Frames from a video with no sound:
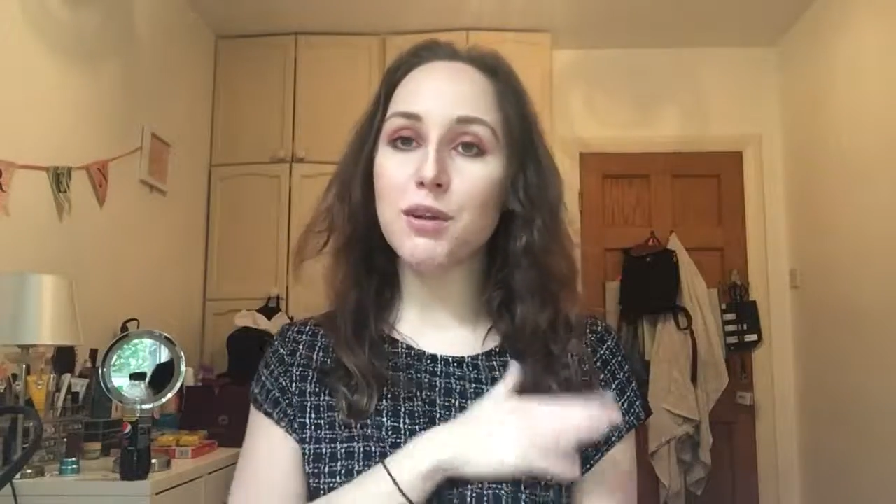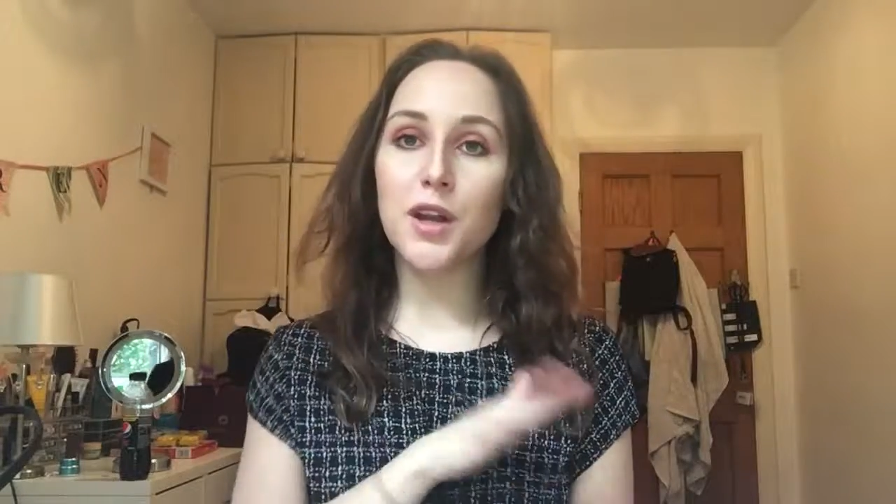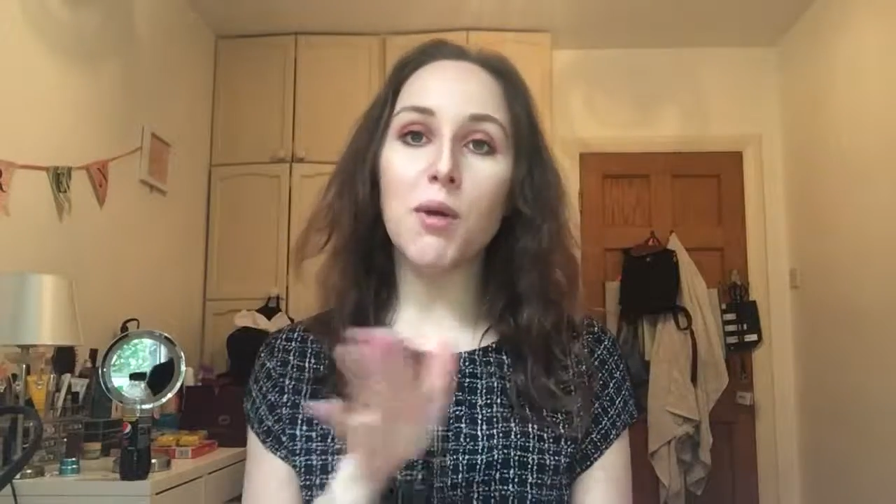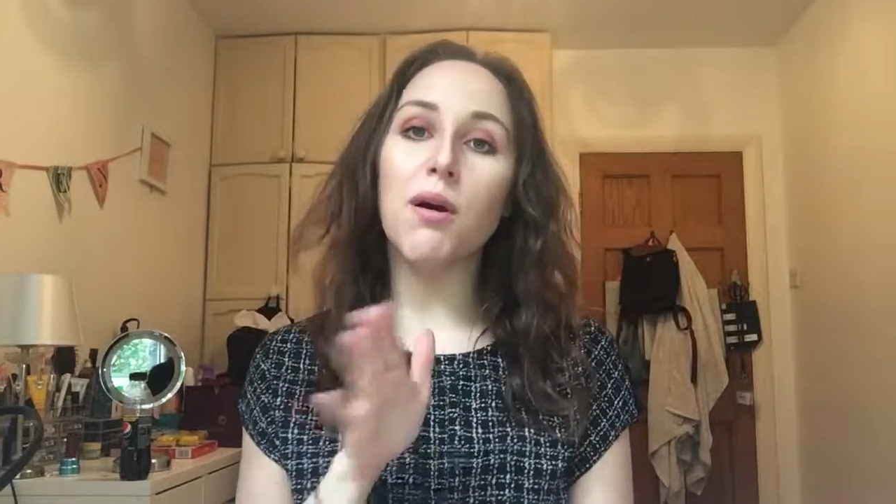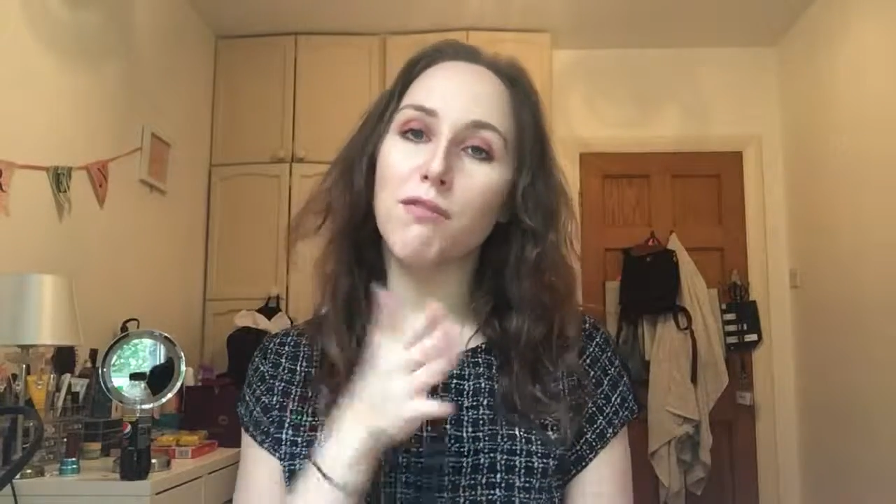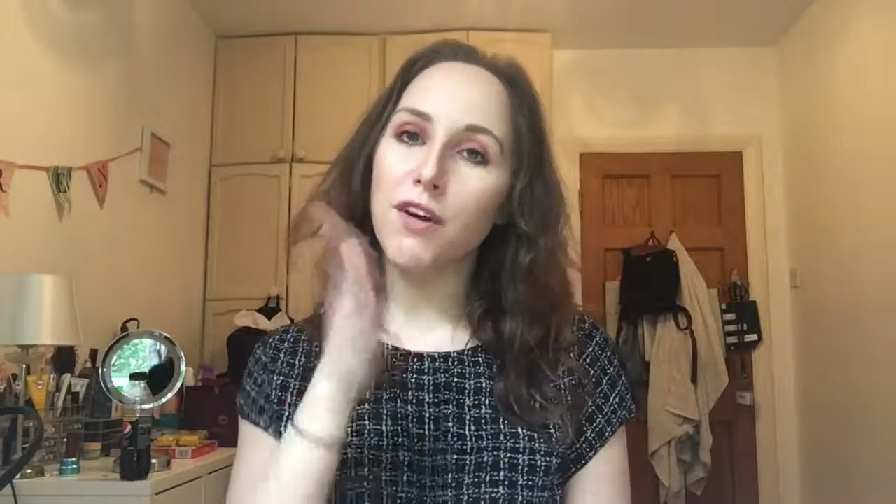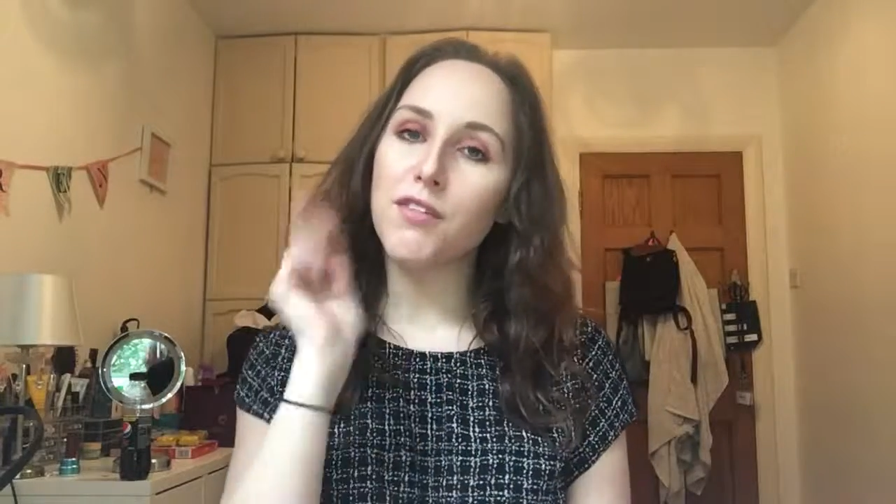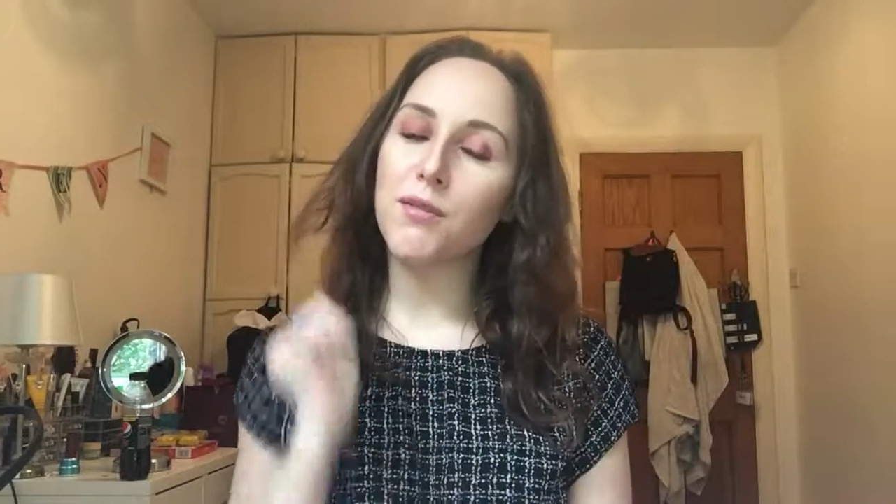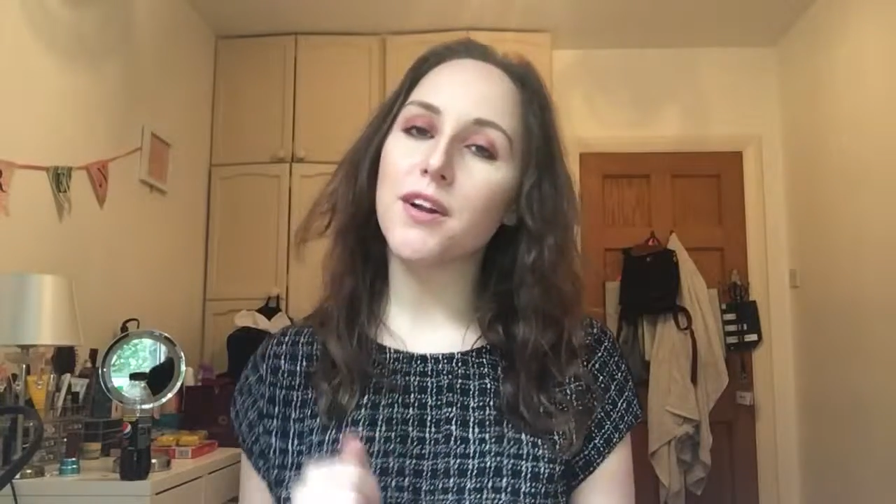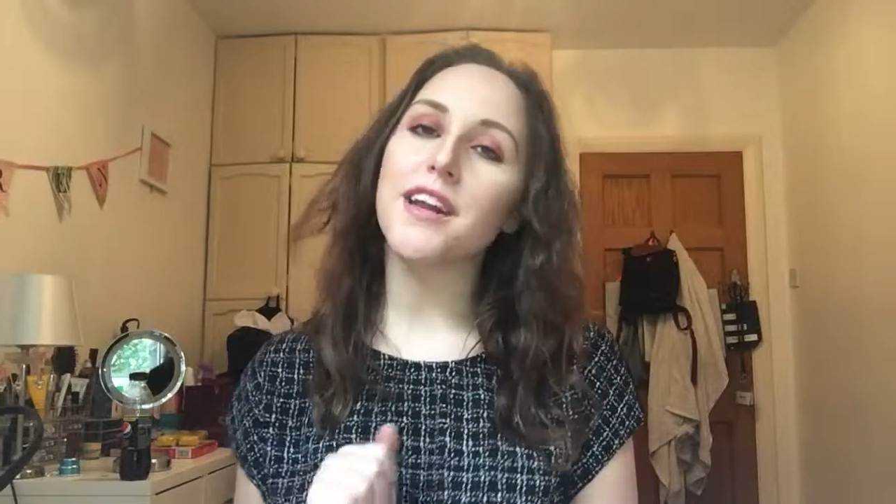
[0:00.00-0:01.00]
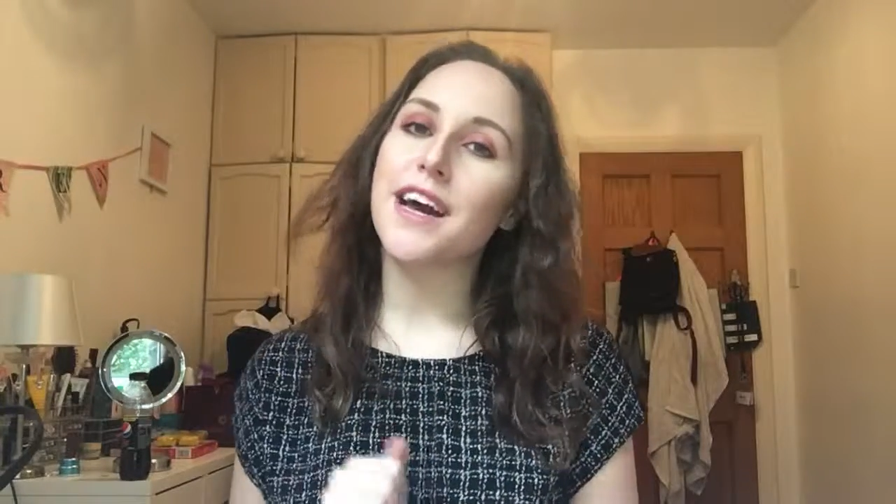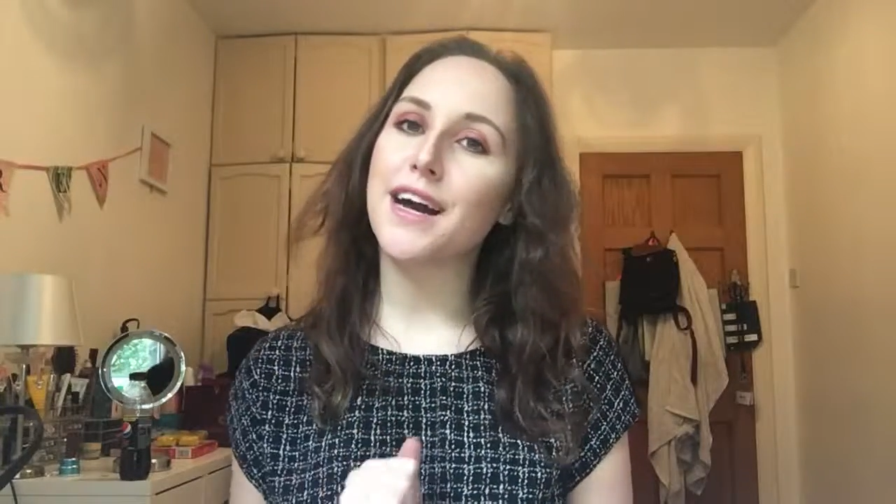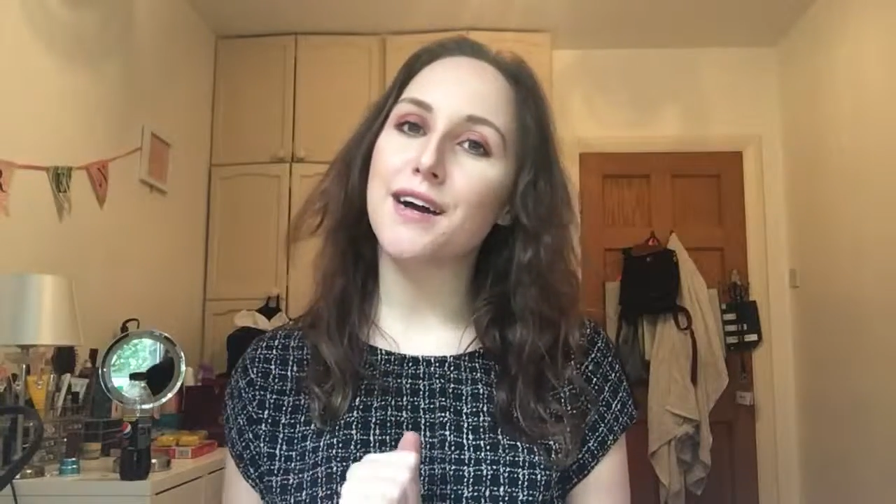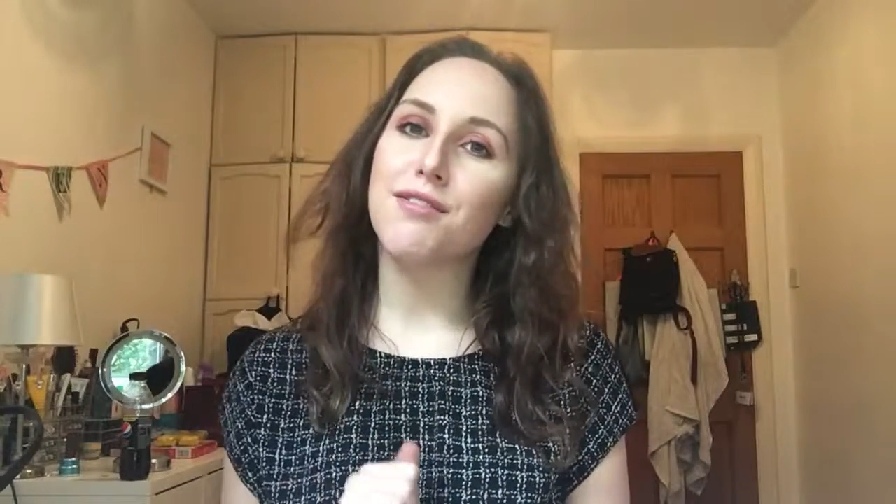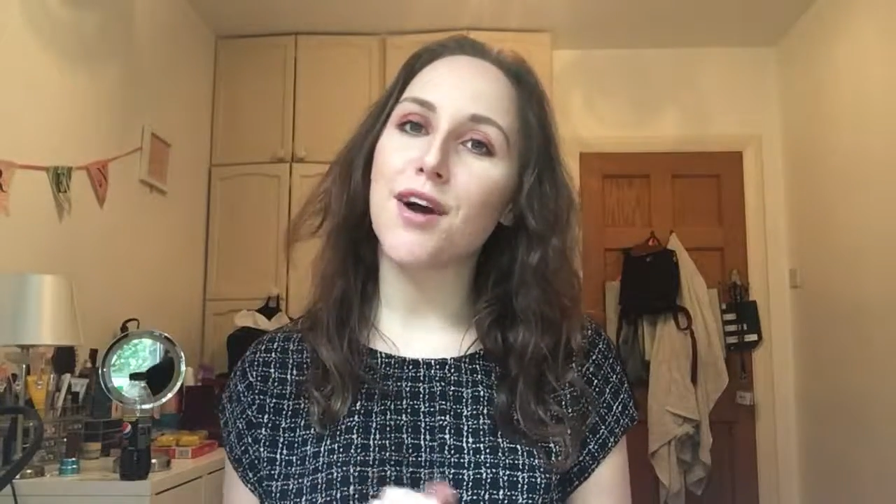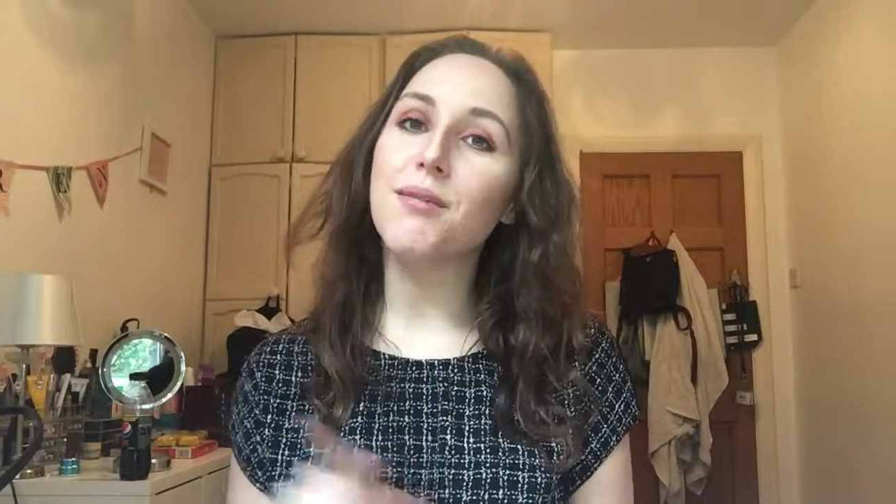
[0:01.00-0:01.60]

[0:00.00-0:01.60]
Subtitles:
but no, I'm 5'1.5".